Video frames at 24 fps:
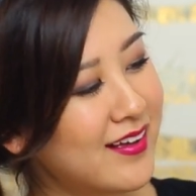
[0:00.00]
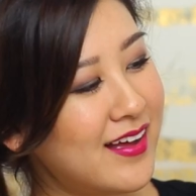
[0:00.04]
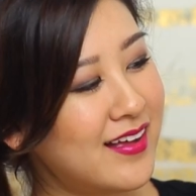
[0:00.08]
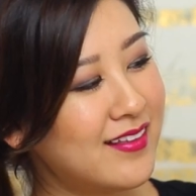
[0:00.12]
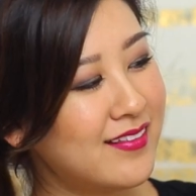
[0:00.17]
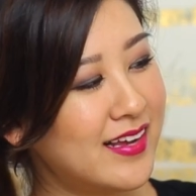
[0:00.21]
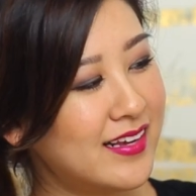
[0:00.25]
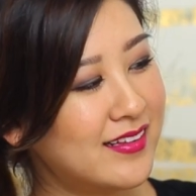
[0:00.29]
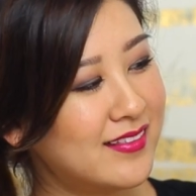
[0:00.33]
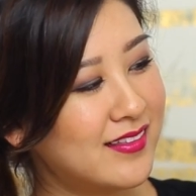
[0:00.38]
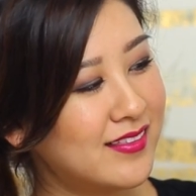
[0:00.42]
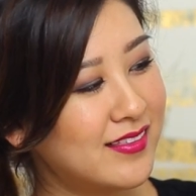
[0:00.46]
I
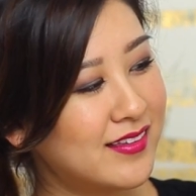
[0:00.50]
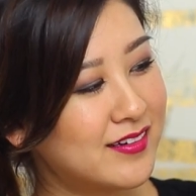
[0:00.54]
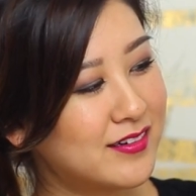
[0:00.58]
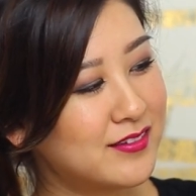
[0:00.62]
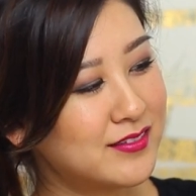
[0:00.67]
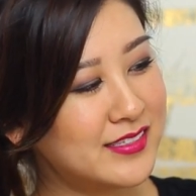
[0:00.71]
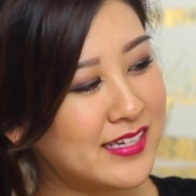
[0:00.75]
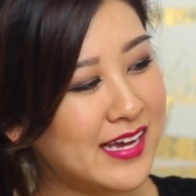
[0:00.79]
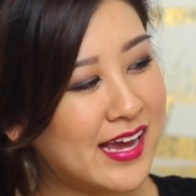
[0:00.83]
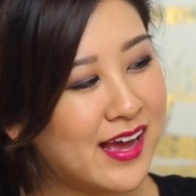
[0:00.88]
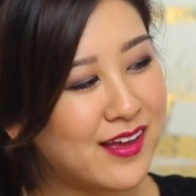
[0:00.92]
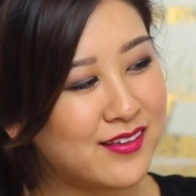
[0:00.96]
like the
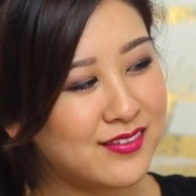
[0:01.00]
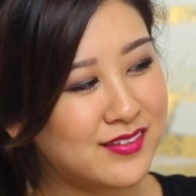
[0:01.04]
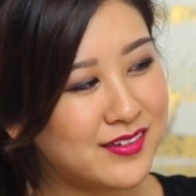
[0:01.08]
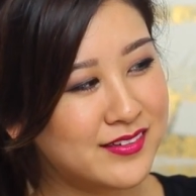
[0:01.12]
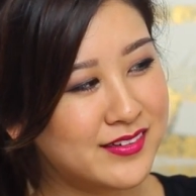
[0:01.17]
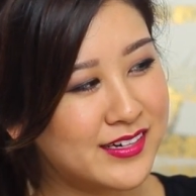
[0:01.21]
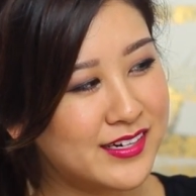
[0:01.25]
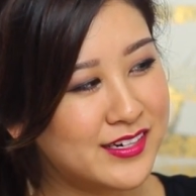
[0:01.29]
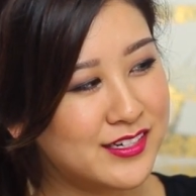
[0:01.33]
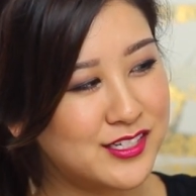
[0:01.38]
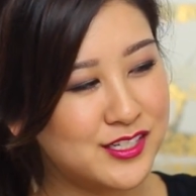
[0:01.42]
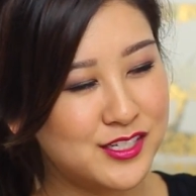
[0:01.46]
little
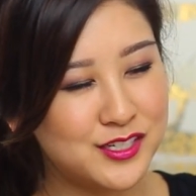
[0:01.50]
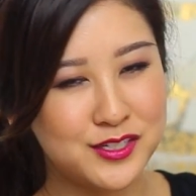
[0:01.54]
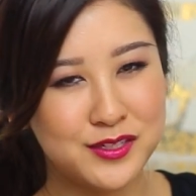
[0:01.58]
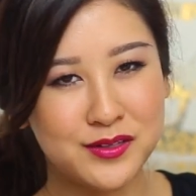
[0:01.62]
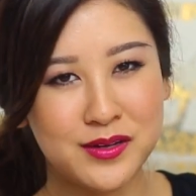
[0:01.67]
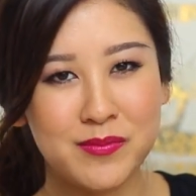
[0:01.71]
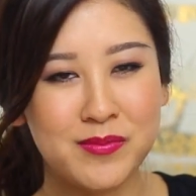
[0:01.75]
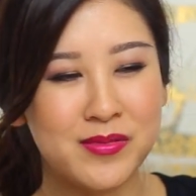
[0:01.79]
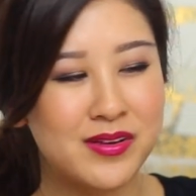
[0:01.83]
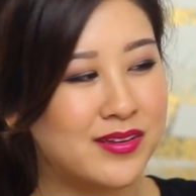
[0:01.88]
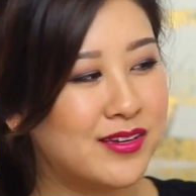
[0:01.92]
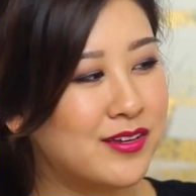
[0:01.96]
tassel here
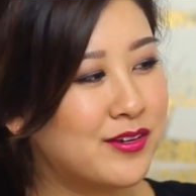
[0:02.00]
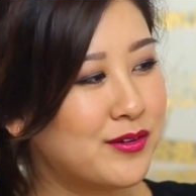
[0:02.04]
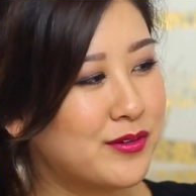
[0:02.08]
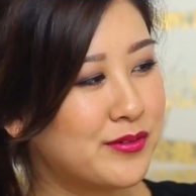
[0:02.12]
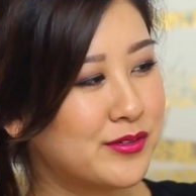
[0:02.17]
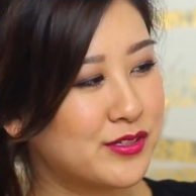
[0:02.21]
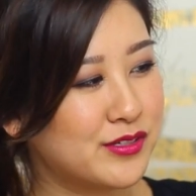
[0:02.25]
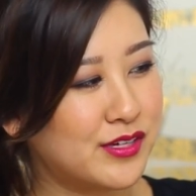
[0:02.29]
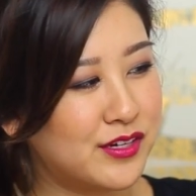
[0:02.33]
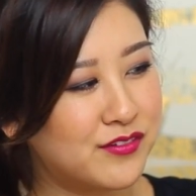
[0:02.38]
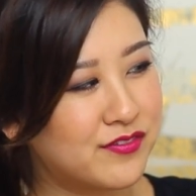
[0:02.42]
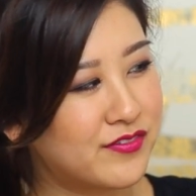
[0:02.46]
too. I'm a
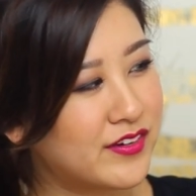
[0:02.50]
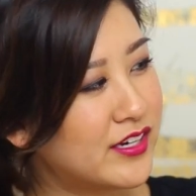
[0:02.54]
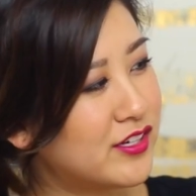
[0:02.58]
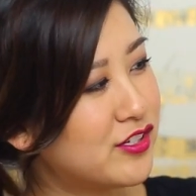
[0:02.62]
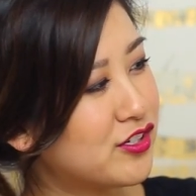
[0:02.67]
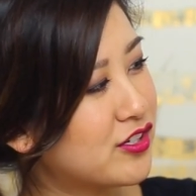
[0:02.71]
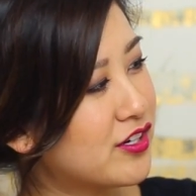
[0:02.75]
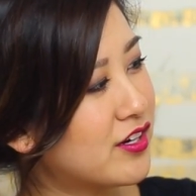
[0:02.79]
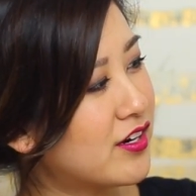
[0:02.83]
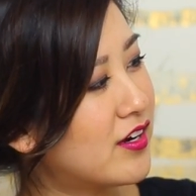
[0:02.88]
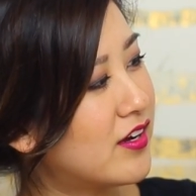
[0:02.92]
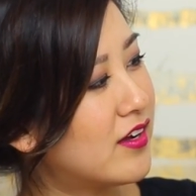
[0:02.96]
huge like
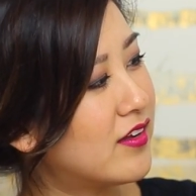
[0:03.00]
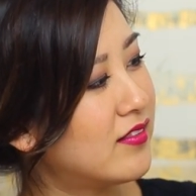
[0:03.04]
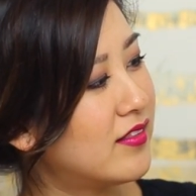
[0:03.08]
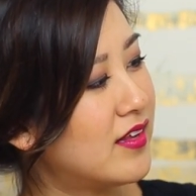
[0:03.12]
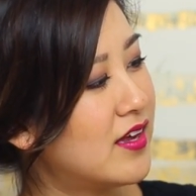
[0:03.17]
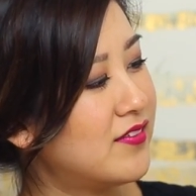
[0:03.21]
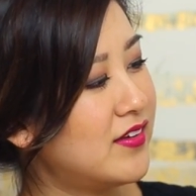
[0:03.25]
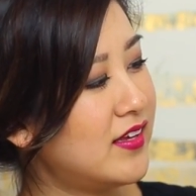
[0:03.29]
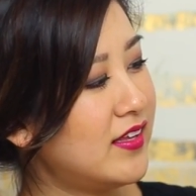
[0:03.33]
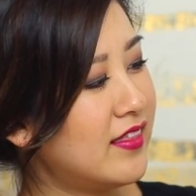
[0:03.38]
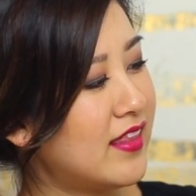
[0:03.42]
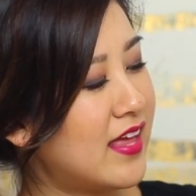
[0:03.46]
fringe girl,
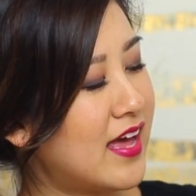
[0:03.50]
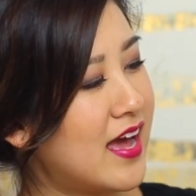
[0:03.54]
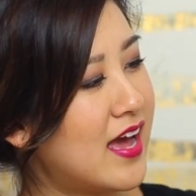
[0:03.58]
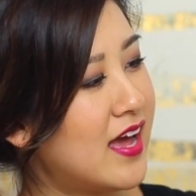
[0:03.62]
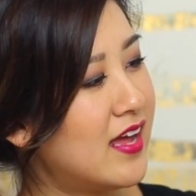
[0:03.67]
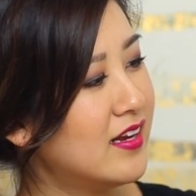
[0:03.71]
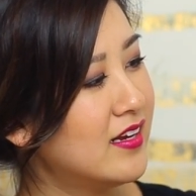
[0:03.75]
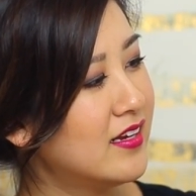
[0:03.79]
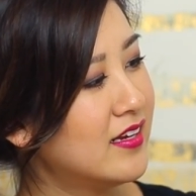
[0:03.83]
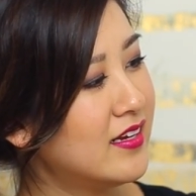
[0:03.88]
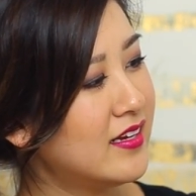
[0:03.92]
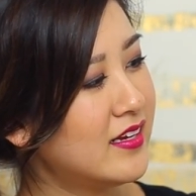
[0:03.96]
loving
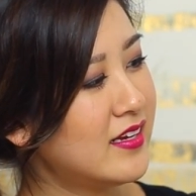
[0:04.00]
that.